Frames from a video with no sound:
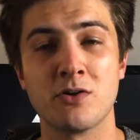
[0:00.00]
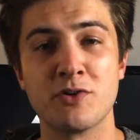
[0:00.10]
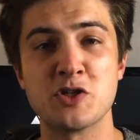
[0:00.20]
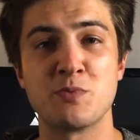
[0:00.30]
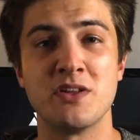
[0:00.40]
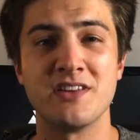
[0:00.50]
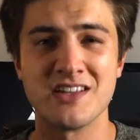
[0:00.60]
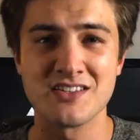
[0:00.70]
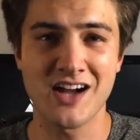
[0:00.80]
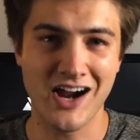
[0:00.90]
going to spend the
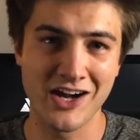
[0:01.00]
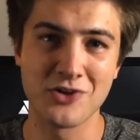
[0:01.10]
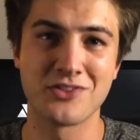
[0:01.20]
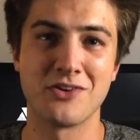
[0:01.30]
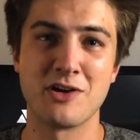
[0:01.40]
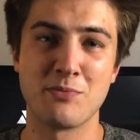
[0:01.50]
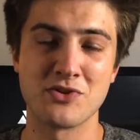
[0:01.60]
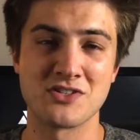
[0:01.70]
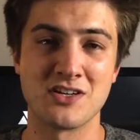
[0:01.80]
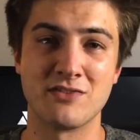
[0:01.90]
entire
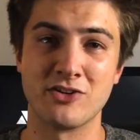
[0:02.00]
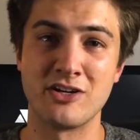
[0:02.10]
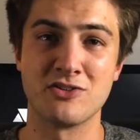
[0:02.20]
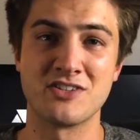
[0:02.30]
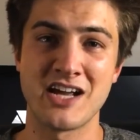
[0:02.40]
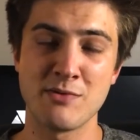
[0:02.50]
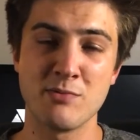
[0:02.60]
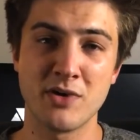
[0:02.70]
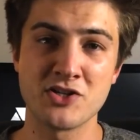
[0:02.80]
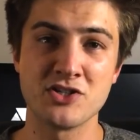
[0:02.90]
30% of their entertainment
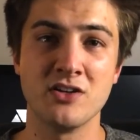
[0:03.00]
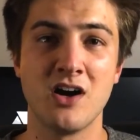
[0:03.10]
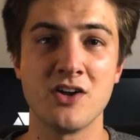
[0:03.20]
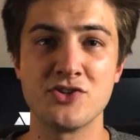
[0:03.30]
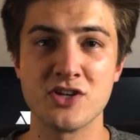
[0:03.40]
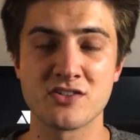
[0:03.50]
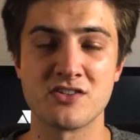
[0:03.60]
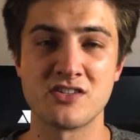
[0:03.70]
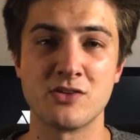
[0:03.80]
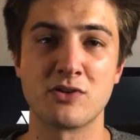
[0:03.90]
budget on just a
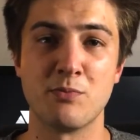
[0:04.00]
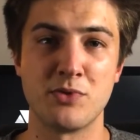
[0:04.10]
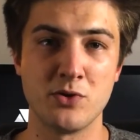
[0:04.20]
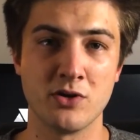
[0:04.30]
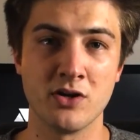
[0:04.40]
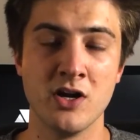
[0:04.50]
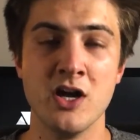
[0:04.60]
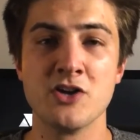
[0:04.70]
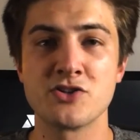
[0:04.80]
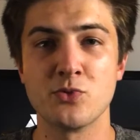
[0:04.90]
single computer,
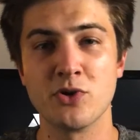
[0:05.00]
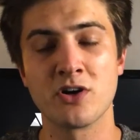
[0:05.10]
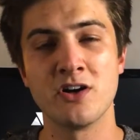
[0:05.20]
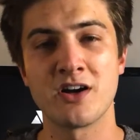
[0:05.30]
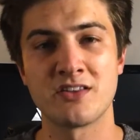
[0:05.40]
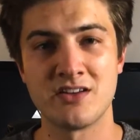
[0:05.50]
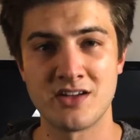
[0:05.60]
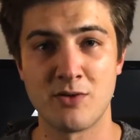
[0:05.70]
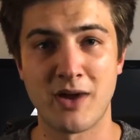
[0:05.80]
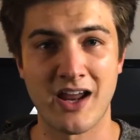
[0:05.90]
so we're going to knock that
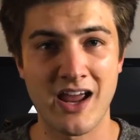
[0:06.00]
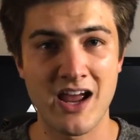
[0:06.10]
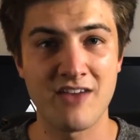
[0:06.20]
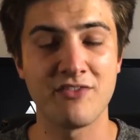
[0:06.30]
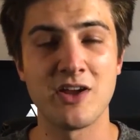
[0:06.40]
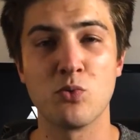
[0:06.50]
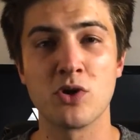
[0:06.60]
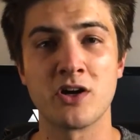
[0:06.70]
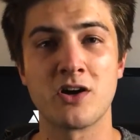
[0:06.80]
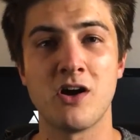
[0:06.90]
down by half and we're
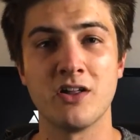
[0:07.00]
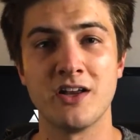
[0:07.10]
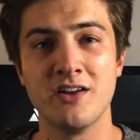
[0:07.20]
going to call it